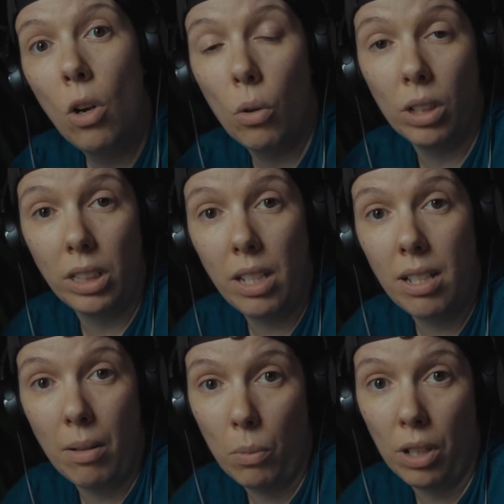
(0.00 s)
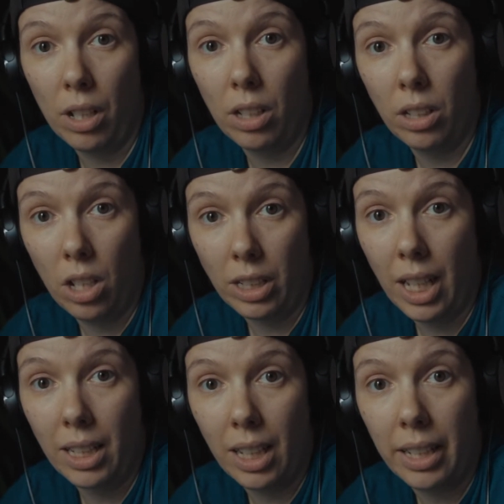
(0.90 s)
or at least somewhere along
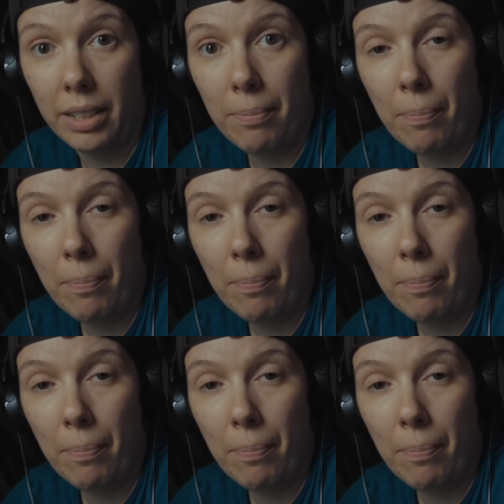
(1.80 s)
that line.